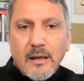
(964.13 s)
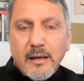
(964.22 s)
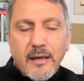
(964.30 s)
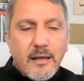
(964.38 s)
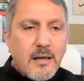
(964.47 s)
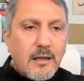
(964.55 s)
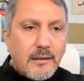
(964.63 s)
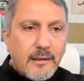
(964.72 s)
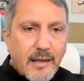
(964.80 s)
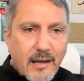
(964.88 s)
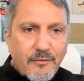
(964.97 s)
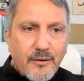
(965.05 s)
in a
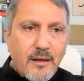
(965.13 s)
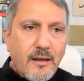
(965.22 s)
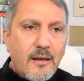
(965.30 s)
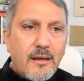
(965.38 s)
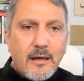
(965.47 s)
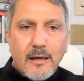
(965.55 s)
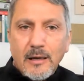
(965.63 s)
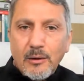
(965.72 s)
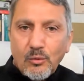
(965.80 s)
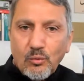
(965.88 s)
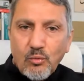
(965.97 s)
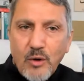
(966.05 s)
loving
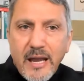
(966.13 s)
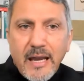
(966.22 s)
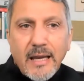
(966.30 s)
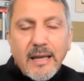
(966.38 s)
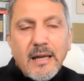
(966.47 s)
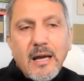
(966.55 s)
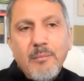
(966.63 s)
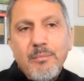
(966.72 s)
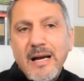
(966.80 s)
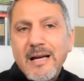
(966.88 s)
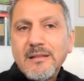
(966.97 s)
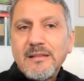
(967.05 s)
way
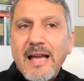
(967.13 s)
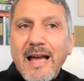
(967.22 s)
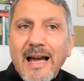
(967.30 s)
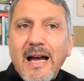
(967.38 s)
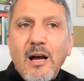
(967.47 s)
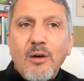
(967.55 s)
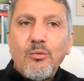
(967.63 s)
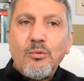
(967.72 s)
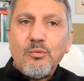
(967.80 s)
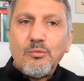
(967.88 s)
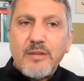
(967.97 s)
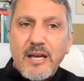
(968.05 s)
about how
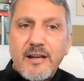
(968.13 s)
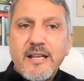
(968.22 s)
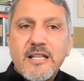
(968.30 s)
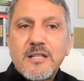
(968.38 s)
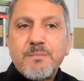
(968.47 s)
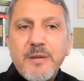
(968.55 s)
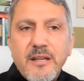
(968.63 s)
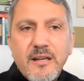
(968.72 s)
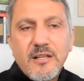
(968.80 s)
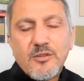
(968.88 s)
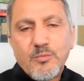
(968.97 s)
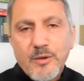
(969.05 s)
their
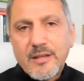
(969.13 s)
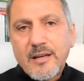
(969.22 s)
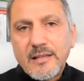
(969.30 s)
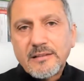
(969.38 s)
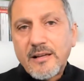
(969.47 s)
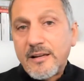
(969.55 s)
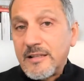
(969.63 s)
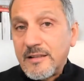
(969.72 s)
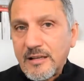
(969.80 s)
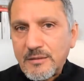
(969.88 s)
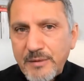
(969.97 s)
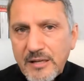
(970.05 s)
experience with Qatar is the
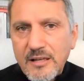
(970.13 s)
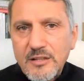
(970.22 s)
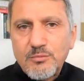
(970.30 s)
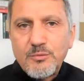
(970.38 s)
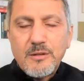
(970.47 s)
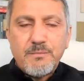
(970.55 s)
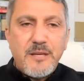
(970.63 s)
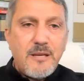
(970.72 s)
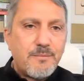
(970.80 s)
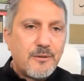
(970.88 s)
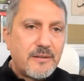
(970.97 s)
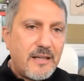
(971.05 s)
experience with
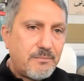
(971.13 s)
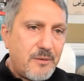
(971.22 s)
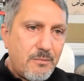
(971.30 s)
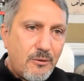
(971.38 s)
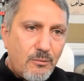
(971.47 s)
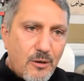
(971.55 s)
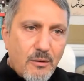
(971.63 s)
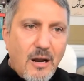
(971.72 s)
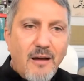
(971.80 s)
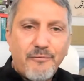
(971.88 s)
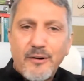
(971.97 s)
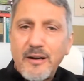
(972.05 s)
people, that people were
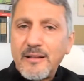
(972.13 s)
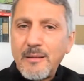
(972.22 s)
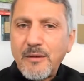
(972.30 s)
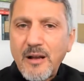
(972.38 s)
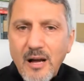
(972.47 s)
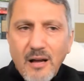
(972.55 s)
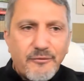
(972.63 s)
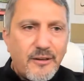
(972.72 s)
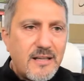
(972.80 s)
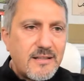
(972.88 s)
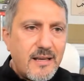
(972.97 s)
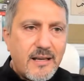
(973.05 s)
offering them coffee
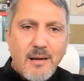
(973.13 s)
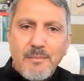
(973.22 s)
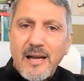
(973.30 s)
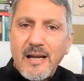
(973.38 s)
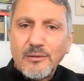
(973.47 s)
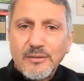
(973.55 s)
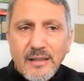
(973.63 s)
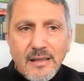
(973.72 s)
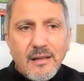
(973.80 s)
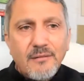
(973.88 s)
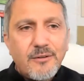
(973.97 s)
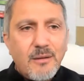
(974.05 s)
as they come out
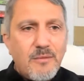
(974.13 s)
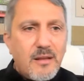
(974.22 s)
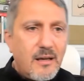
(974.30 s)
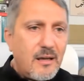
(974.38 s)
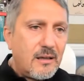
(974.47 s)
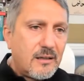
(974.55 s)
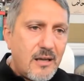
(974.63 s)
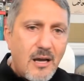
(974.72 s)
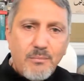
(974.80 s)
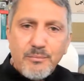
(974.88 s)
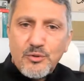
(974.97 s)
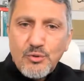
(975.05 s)
from the
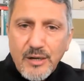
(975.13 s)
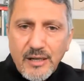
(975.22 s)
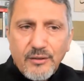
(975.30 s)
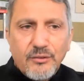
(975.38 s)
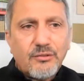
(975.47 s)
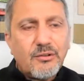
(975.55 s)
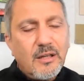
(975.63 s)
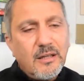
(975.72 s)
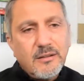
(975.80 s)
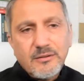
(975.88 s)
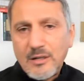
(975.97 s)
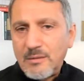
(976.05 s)
cup, drinks
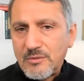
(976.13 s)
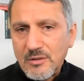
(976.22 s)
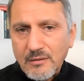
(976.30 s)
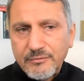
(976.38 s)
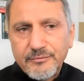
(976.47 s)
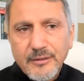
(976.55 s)
in terms of